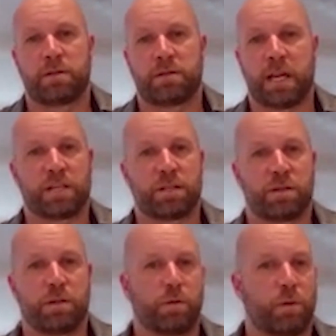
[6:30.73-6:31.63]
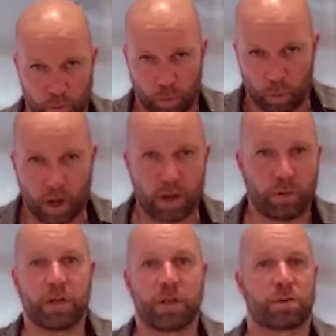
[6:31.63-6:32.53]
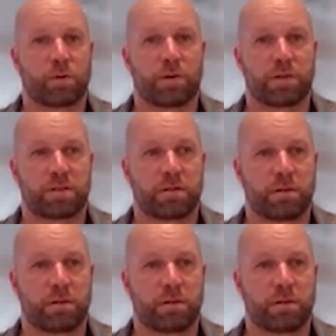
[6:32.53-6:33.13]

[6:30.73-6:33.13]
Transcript: takes you one resource